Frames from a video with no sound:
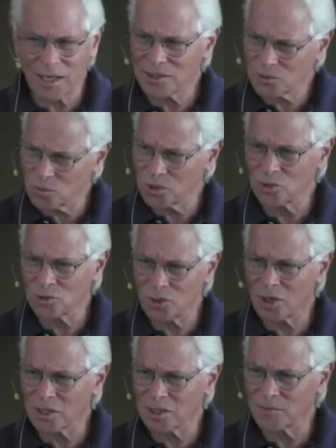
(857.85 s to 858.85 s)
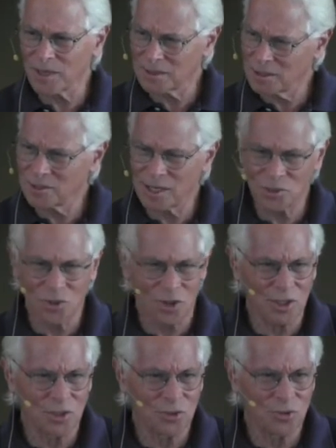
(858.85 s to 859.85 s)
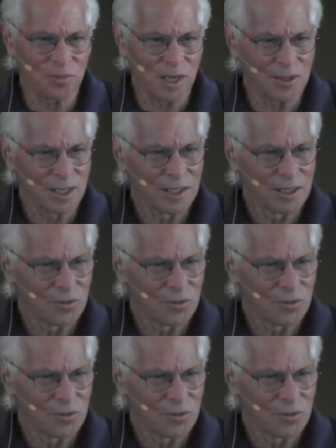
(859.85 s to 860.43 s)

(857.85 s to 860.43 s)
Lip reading: That's what you're talking about. They're not talking to you about,